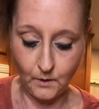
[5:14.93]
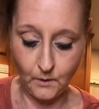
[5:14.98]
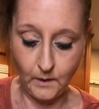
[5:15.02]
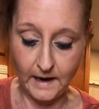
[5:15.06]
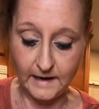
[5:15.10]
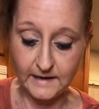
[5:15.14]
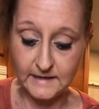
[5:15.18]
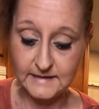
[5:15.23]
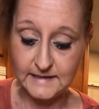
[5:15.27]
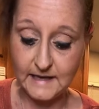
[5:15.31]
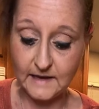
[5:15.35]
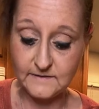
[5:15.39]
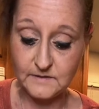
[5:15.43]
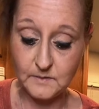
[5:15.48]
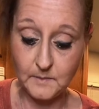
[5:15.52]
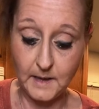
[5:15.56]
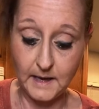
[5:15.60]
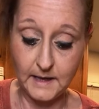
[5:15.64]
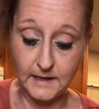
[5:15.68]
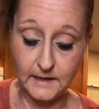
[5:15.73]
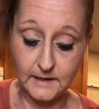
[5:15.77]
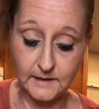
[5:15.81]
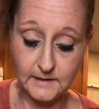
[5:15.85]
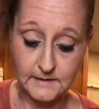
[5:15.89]
I just have some
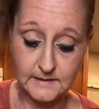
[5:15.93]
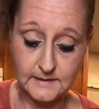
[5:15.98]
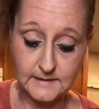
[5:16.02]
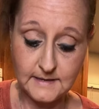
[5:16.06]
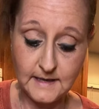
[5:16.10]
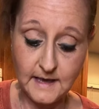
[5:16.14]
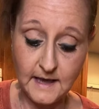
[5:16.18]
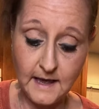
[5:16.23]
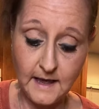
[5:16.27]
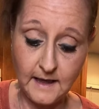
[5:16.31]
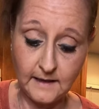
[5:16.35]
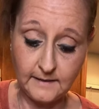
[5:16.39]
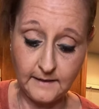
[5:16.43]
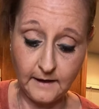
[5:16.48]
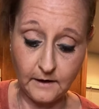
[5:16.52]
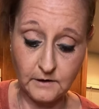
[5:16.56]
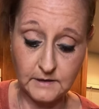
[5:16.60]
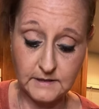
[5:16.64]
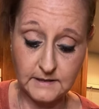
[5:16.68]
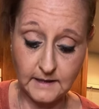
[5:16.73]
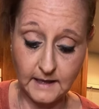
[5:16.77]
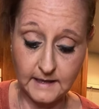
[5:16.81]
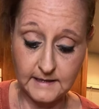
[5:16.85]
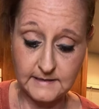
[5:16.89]
onions that are
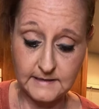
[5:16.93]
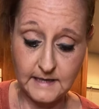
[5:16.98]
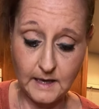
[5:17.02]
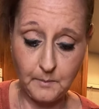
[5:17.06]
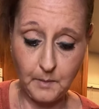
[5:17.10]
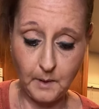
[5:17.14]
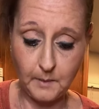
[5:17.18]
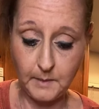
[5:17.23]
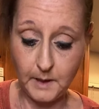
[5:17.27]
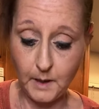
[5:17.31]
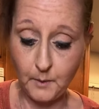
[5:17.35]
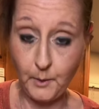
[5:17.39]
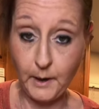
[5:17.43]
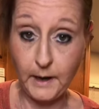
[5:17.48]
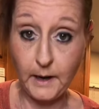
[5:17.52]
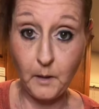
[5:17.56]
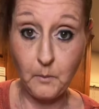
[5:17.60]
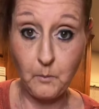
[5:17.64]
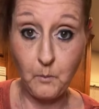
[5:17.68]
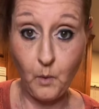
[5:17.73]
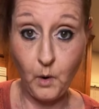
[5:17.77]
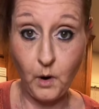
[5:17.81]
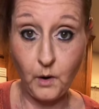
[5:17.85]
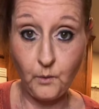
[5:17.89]
sliced up. I'm gonna break them
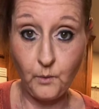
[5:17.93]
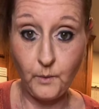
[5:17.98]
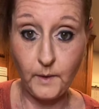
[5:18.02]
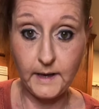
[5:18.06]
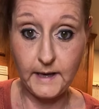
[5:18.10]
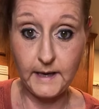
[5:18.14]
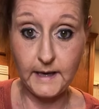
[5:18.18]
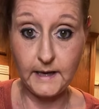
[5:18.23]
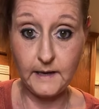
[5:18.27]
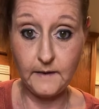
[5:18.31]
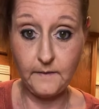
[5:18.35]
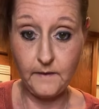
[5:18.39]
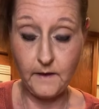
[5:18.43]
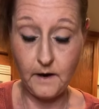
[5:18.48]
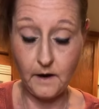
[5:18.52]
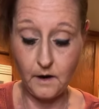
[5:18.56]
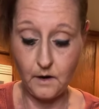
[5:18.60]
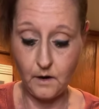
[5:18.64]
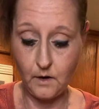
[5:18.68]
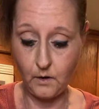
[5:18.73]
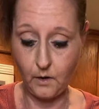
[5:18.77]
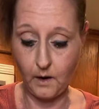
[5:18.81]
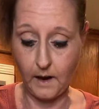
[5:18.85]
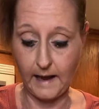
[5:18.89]
more when we get in
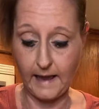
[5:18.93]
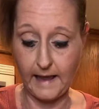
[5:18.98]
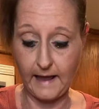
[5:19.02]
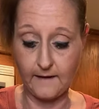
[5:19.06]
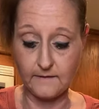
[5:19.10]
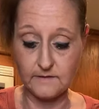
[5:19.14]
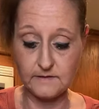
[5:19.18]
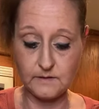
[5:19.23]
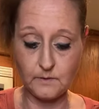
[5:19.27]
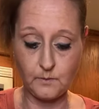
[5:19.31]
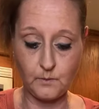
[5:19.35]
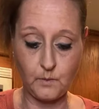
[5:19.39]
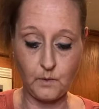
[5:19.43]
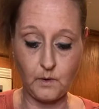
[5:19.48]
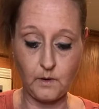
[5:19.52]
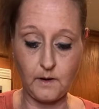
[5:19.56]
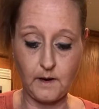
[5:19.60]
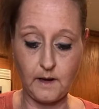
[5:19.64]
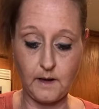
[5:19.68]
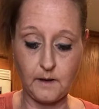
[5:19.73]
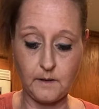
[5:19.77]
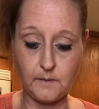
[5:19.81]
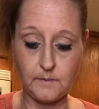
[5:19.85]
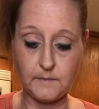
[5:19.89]
there. I have some
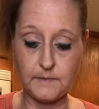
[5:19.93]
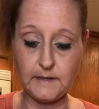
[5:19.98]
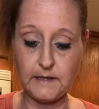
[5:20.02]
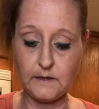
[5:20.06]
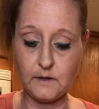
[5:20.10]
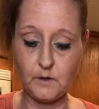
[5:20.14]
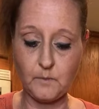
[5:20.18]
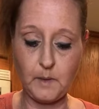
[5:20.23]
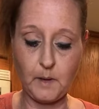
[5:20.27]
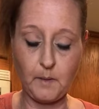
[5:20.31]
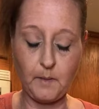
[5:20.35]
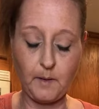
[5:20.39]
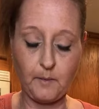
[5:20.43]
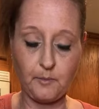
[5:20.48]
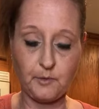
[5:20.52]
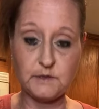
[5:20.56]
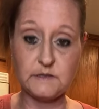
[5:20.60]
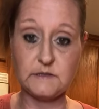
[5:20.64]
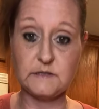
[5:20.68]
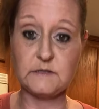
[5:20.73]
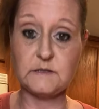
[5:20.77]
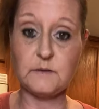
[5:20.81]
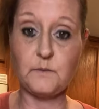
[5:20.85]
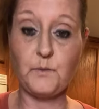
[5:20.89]
yellow bell peppers
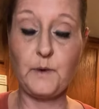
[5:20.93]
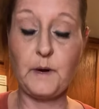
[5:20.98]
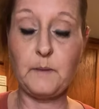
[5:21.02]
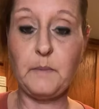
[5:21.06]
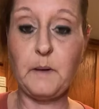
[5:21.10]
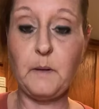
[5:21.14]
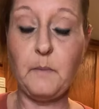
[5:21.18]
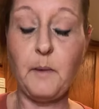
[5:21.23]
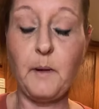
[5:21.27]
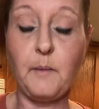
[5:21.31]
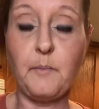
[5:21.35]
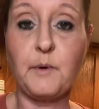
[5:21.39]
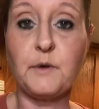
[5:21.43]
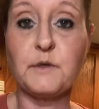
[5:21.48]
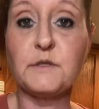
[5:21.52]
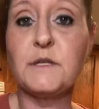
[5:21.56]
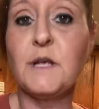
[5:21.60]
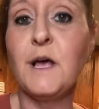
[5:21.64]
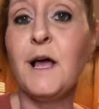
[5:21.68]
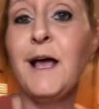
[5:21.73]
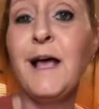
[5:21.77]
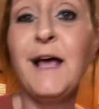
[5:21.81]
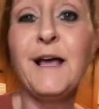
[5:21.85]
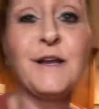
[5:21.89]
and some red bell peppers.
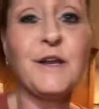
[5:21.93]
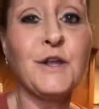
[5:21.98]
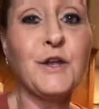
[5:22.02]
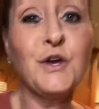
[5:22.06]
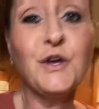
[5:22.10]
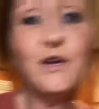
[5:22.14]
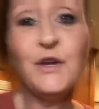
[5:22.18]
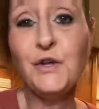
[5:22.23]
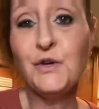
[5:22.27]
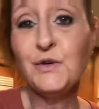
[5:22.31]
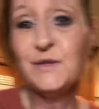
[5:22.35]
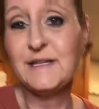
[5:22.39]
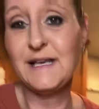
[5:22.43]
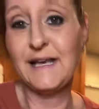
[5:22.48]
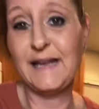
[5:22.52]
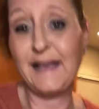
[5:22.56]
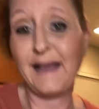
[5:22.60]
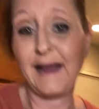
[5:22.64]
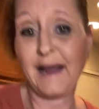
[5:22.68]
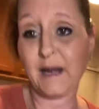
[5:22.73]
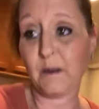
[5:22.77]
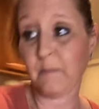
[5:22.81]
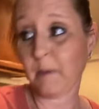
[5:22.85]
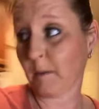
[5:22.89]
You can use any
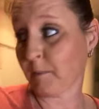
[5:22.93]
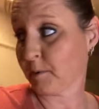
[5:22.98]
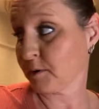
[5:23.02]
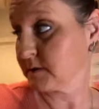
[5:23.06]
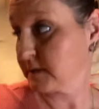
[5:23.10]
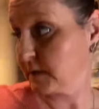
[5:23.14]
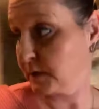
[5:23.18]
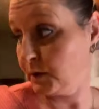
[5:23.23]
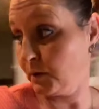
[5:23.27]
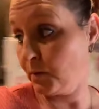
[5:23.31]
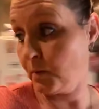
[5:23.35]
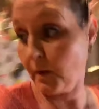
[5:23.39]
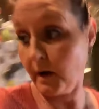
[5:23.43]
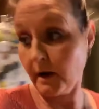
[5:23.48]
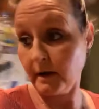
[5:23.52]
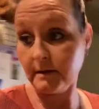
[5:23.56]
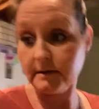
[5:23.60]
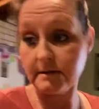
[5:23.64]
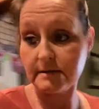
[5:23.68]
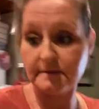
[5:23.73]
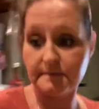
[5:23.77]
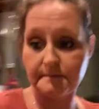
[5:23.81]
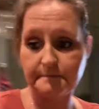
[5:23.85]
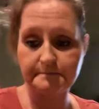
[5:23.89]
kind of peppers that you want.